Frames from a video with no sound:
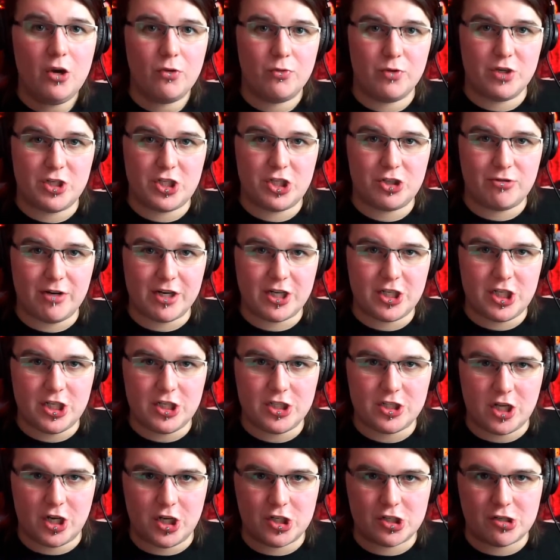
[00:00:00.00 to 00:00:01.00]

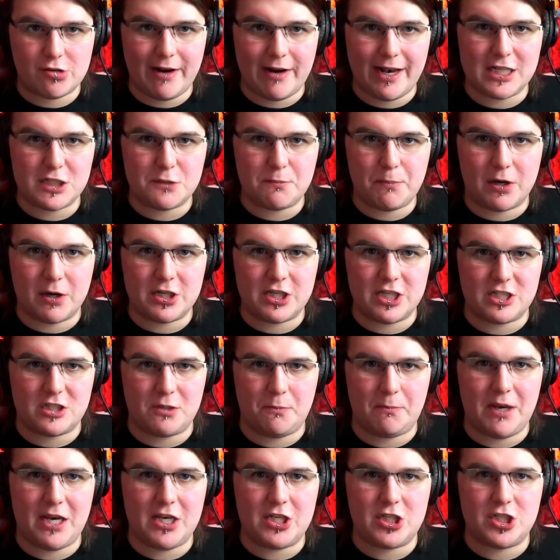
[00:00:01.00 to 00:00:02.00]
Restrictions on trans
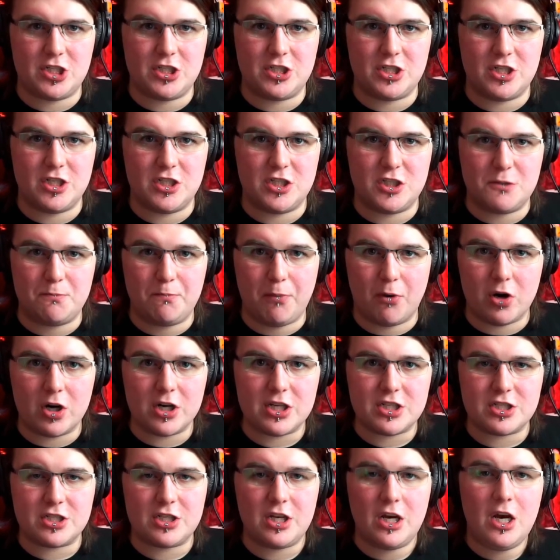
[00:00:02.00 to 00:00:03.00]
participations in
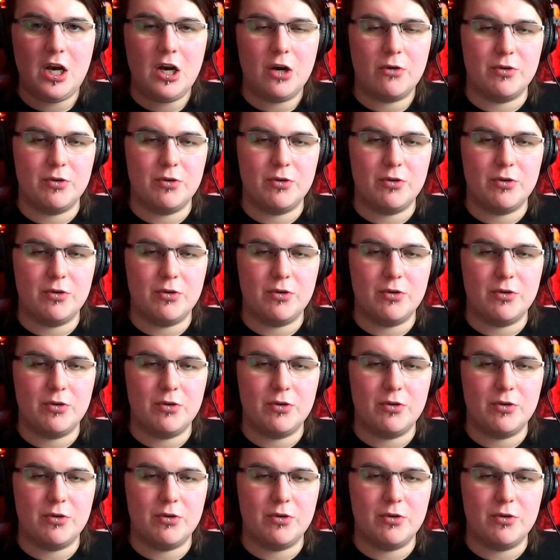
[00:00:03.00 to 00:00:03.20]
sports,